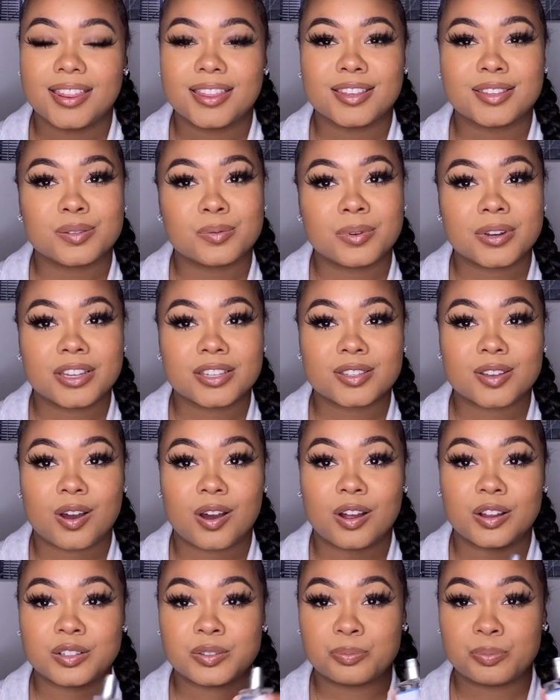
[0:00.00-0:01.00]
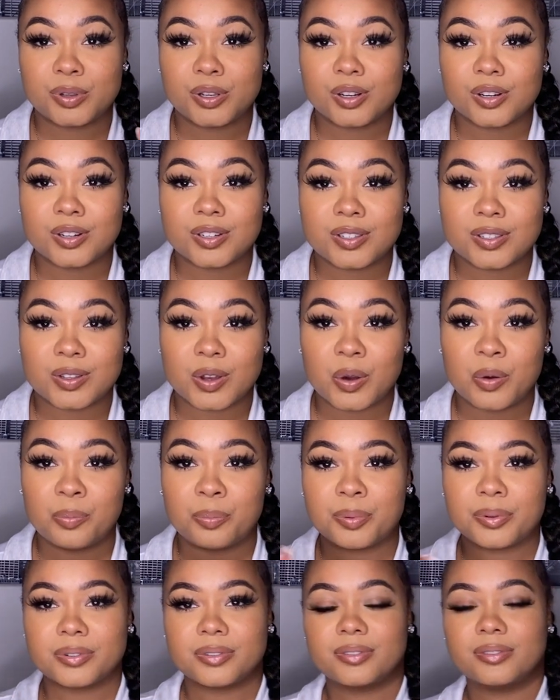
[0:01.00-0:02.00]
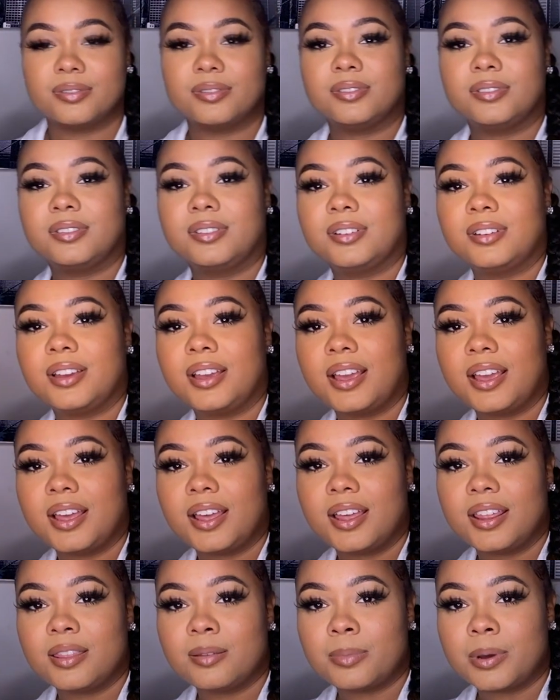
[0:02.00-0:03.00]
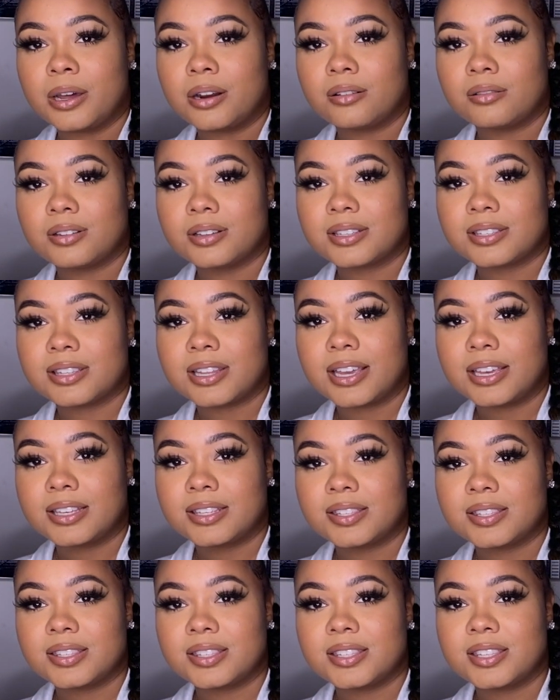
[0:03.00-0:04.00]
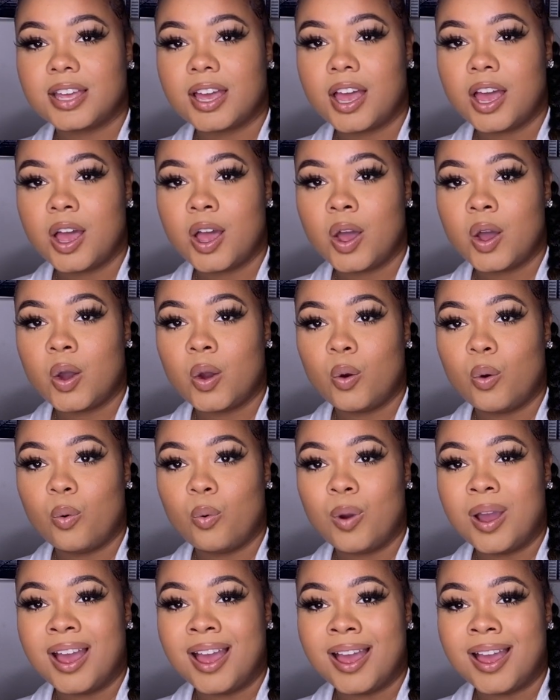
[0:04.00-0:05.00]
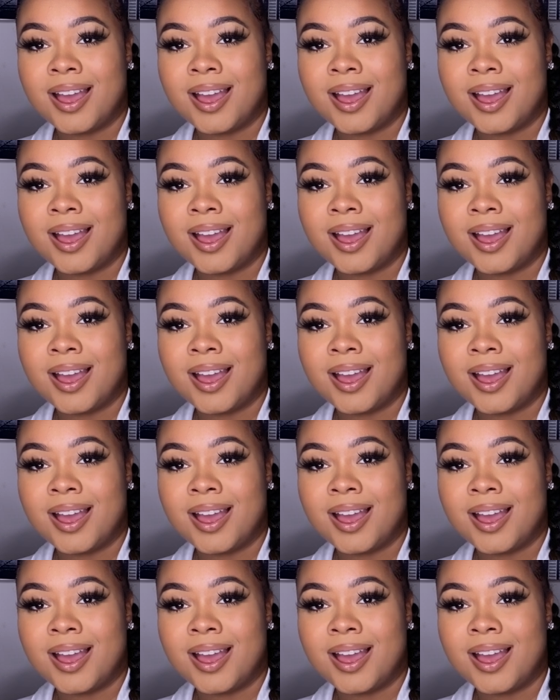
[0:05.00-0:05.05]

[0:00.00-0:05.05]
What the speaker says: This one is called Pure Soap, and the bottle looks like so.